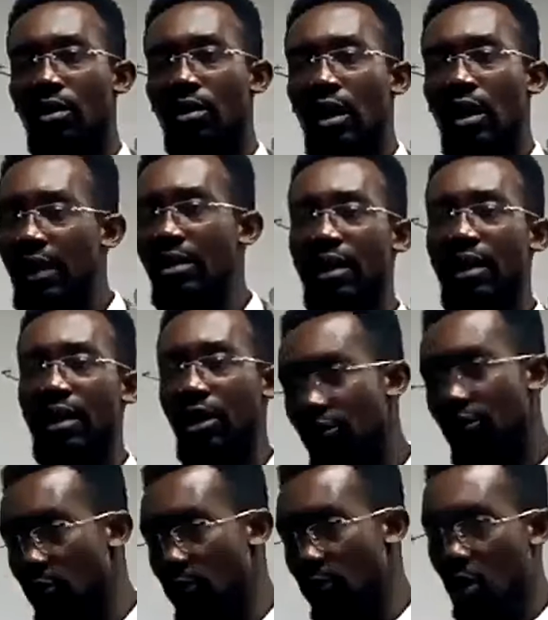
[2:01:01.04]
I'm telling the market,
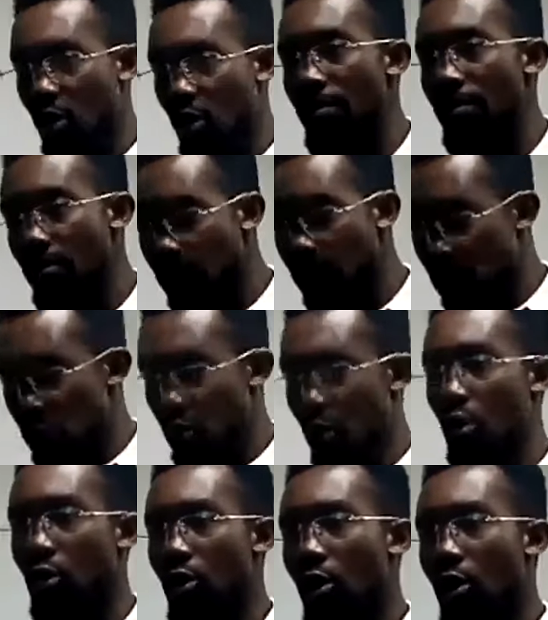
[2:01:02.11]
if you come
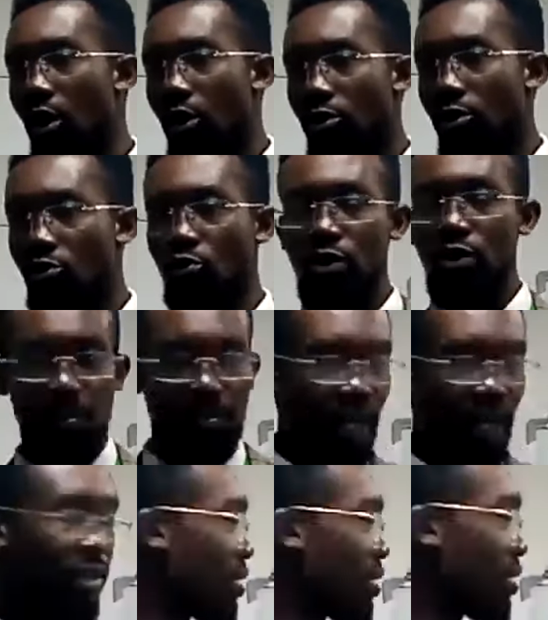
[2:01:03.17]
low to the
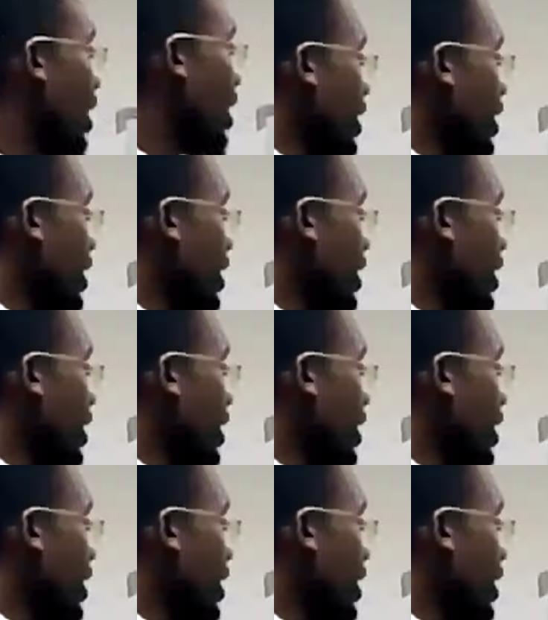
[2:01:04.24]
base,